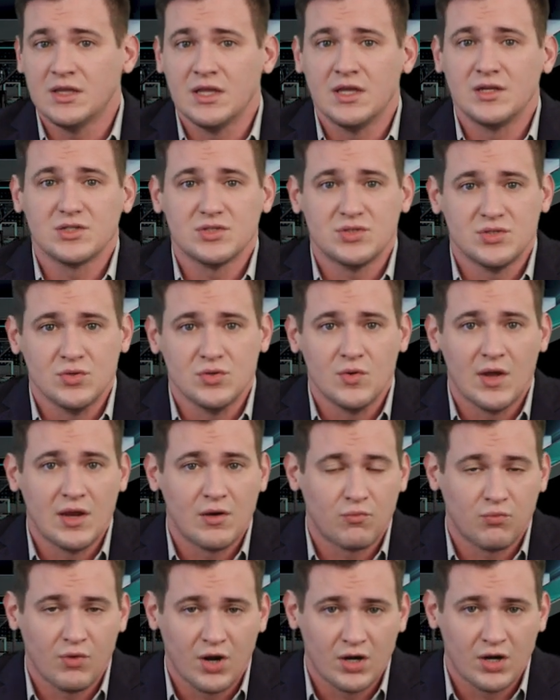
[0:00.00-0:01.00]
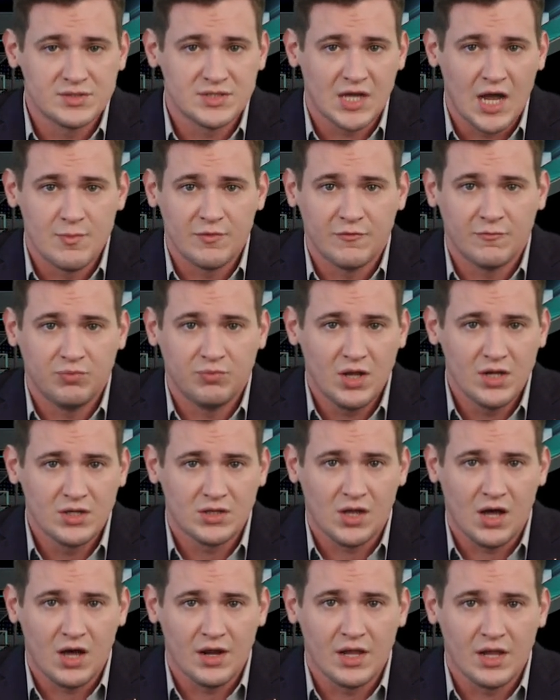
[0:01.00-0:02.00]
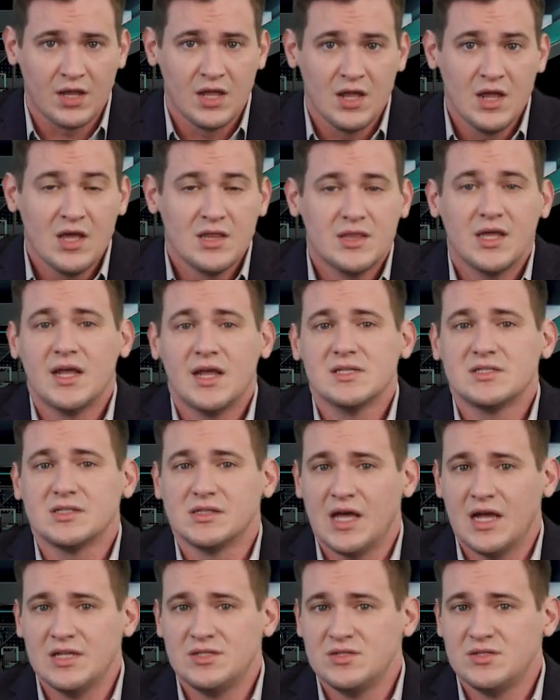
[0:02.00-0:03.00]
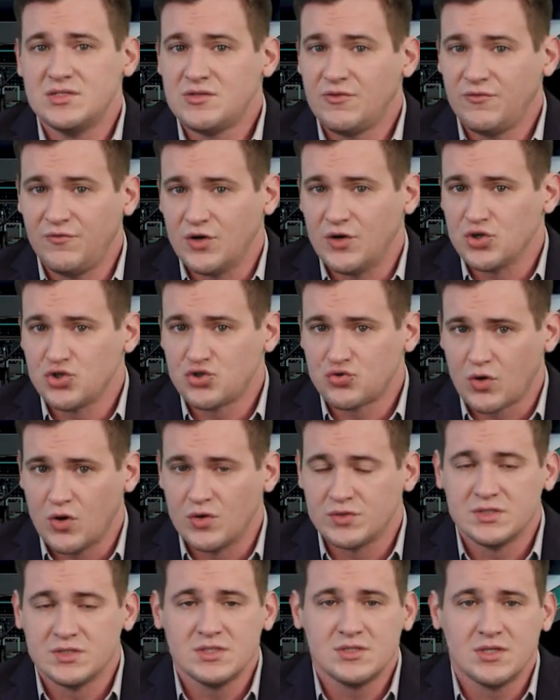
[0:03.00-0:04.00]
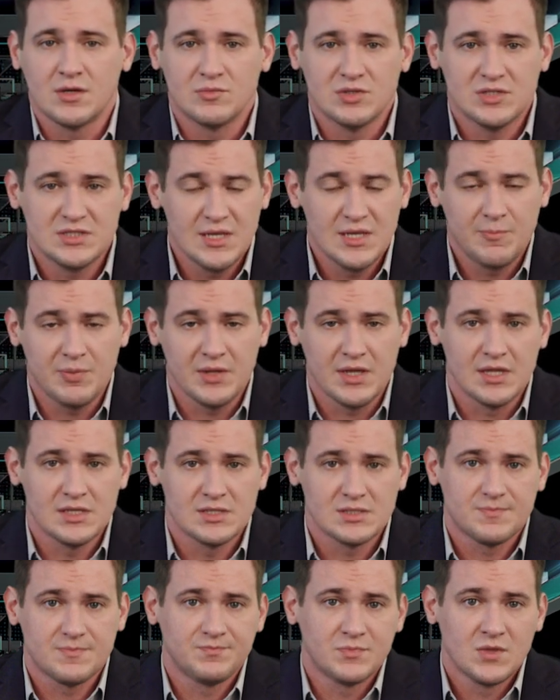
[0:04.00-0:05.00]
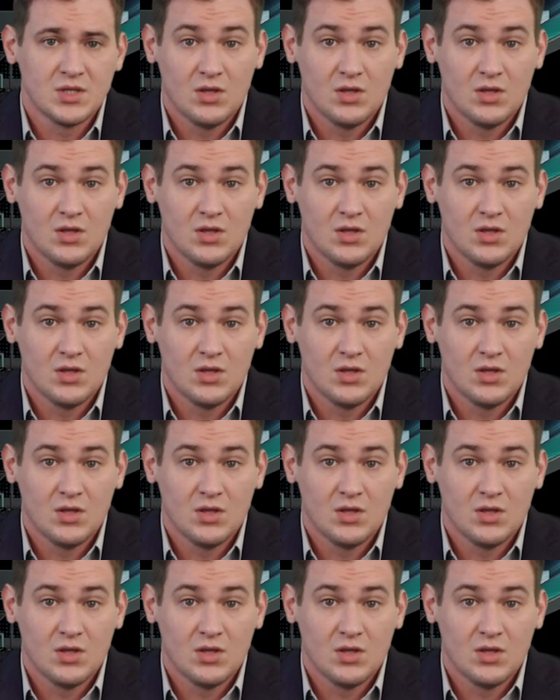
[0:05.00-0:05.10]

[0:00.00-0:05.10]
linked to a rare type of blood clotting that has led to severe strokes in some recipients.